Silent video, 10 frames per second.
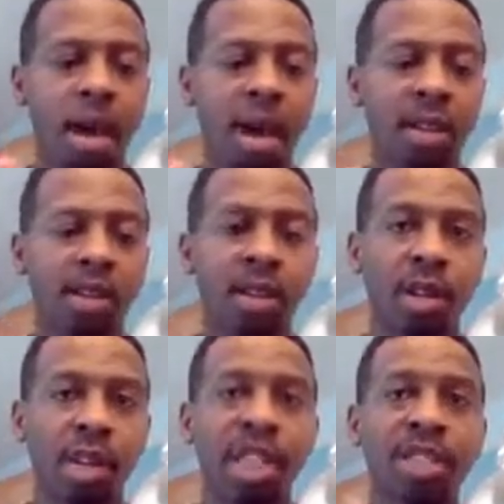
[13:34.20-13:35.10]

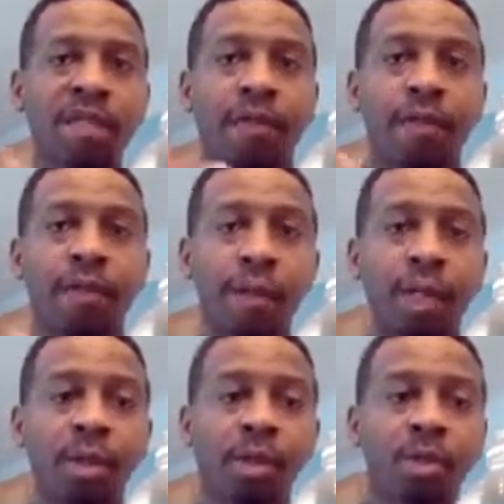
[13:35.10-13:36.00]
bottle is
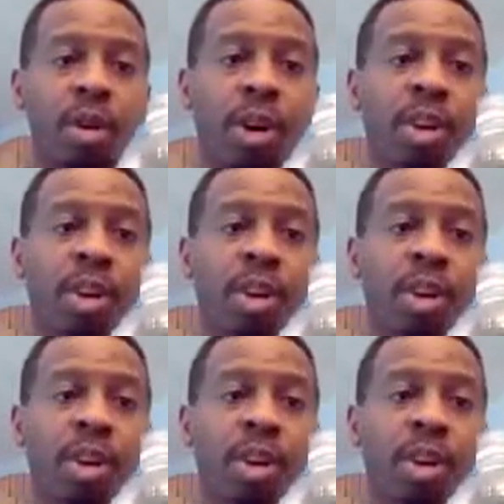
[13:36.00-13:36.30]
full with